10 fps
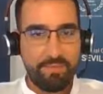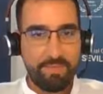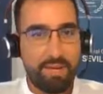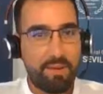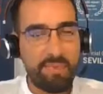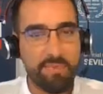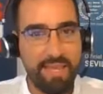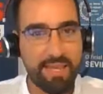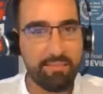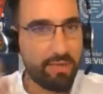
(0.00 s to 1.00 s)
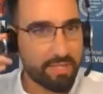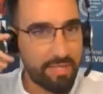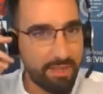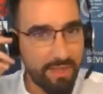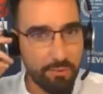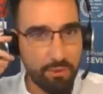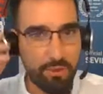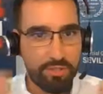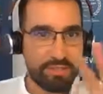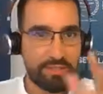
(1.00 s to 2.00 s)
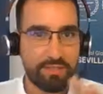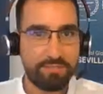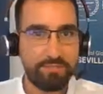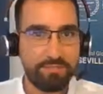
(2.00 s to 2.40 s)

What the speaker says: Repeat me again, because the audio is.